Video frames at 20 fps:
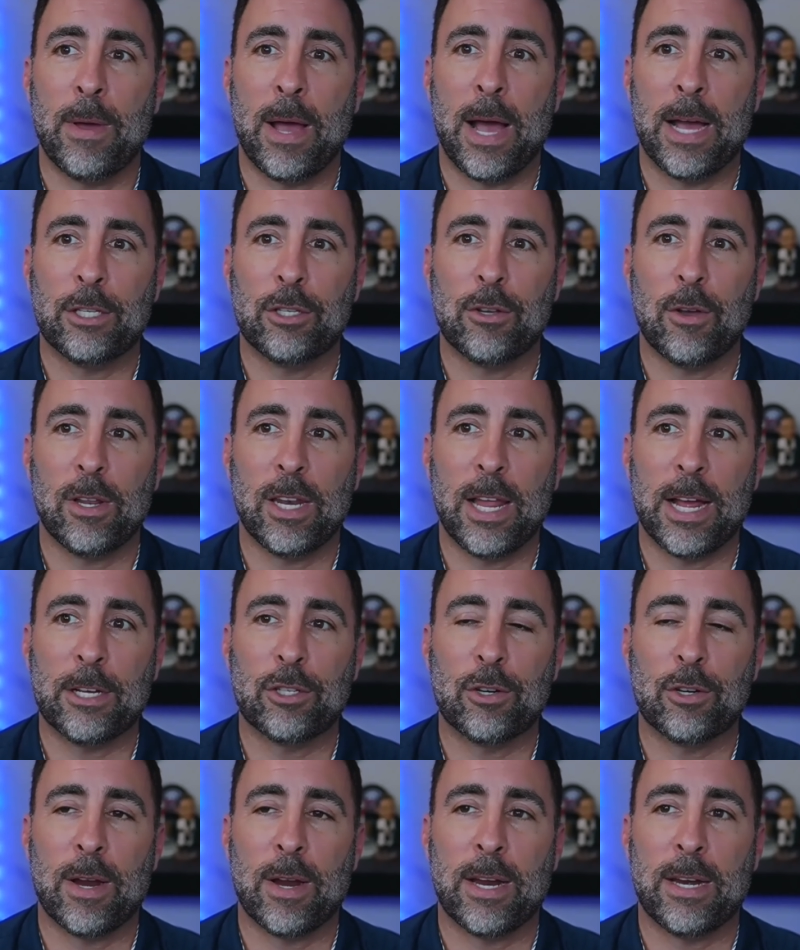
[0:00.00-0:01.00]
I saw a
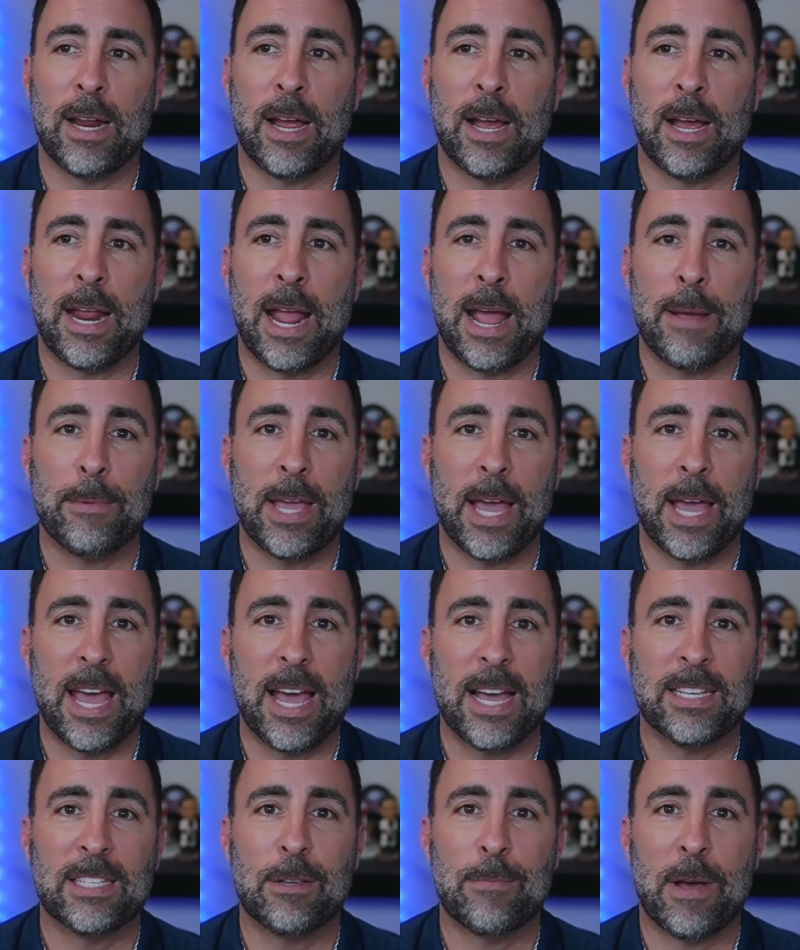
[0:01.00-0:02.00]
lecture at, at M K
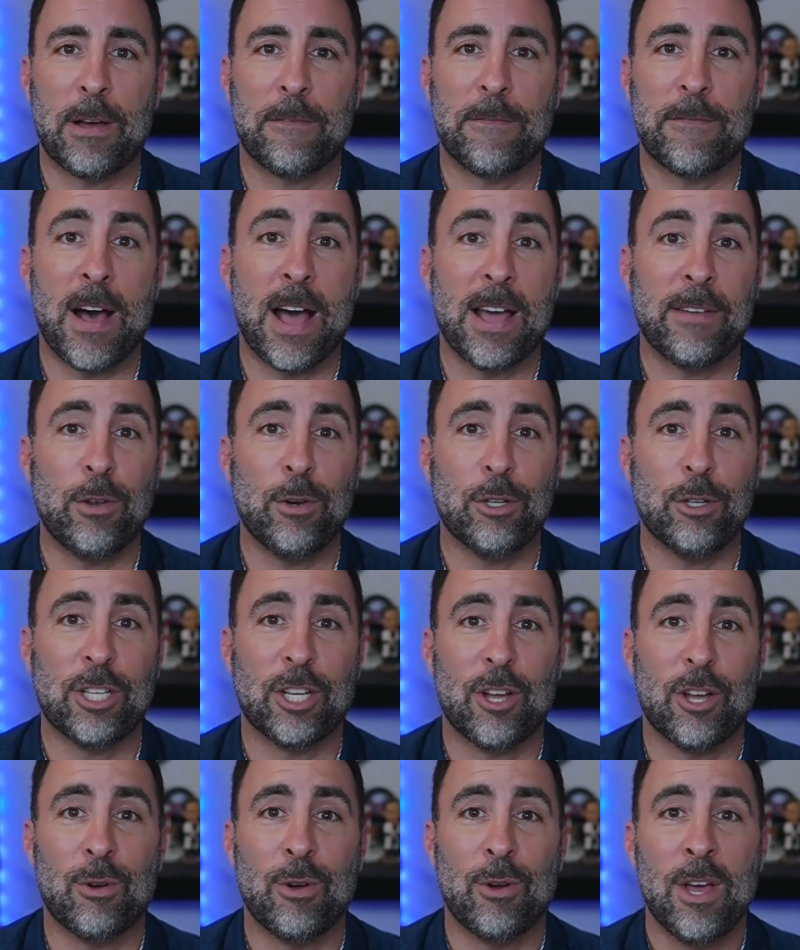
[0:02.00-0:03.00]
S about five years
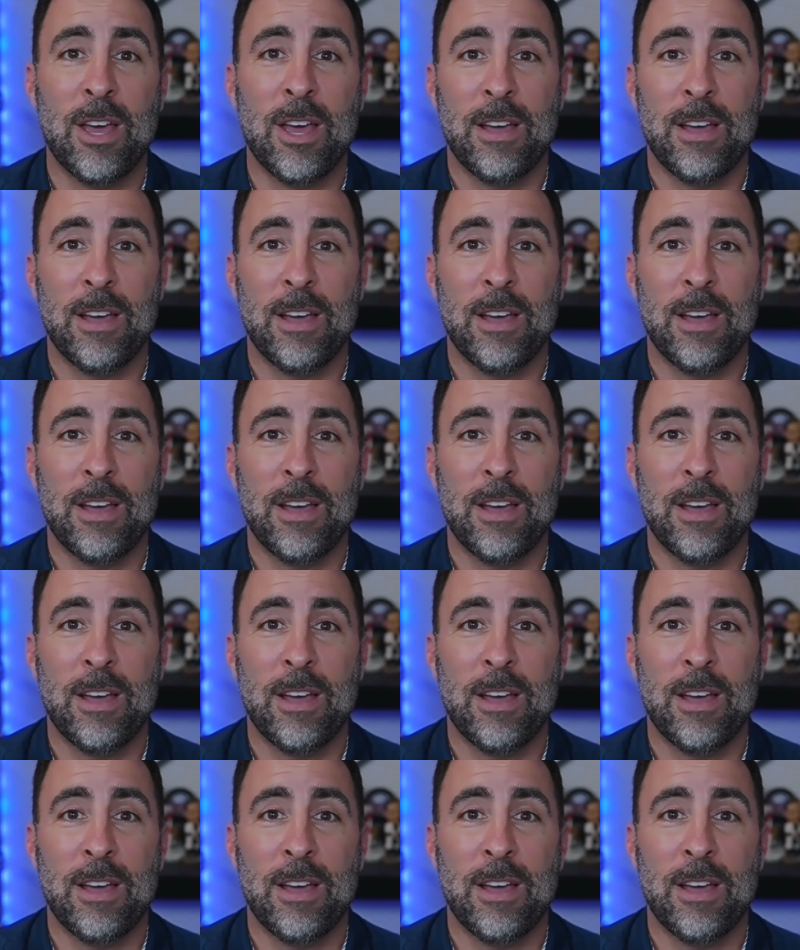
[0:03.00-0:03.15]
ago